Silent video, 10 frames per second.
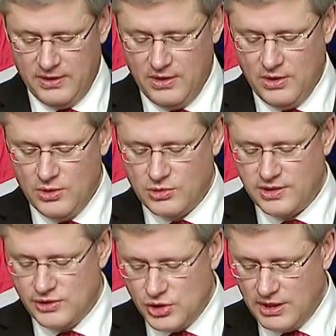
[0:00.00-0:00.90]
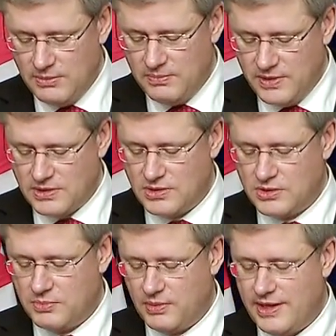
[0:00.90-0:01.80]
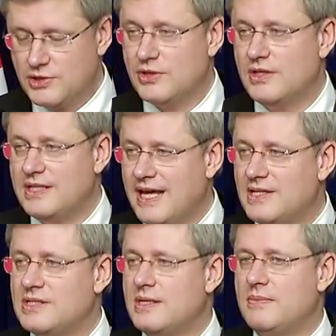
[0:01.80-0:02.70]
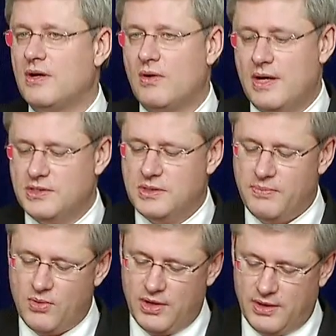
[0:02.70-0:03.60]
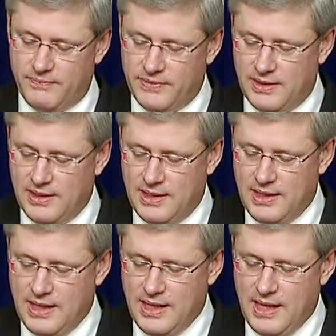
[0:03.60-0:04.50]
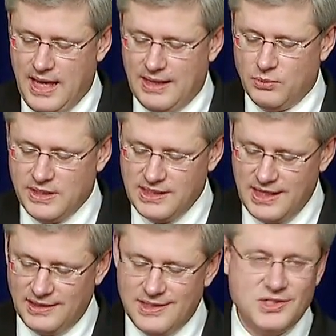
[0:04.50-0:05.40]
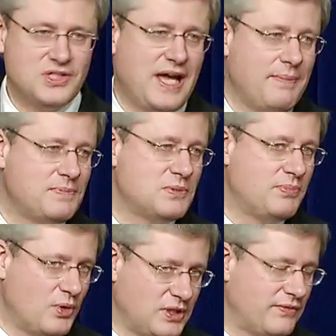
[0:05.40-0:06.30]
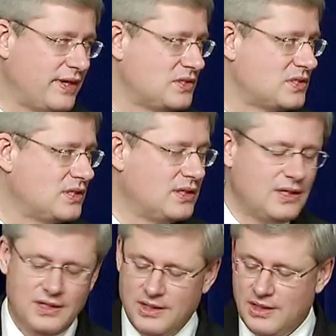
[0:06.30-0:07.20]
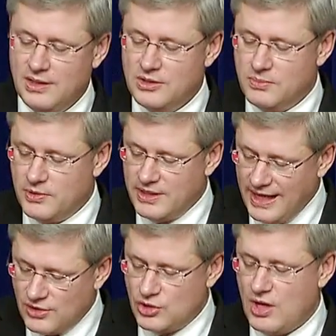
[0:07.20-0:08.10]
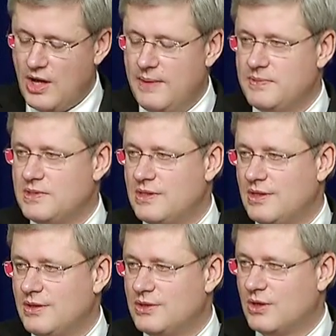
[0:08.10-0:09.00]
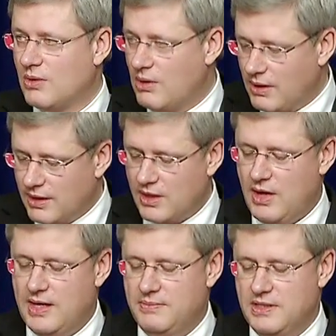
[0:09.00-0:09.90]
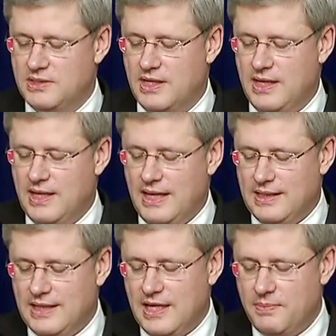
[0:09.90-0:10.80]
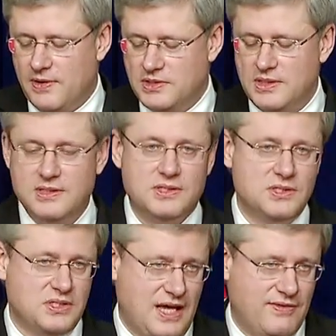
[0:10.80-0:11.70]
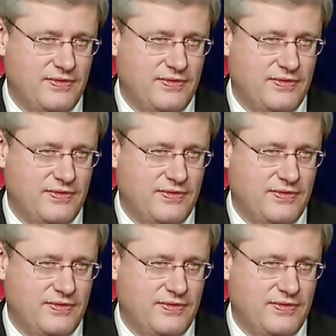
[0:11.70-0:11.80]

whose legitimate business or pleasure takes them across the border. And we take these steps, both of us, to protect jobs, to grow our economies, and to keep our citizens safe.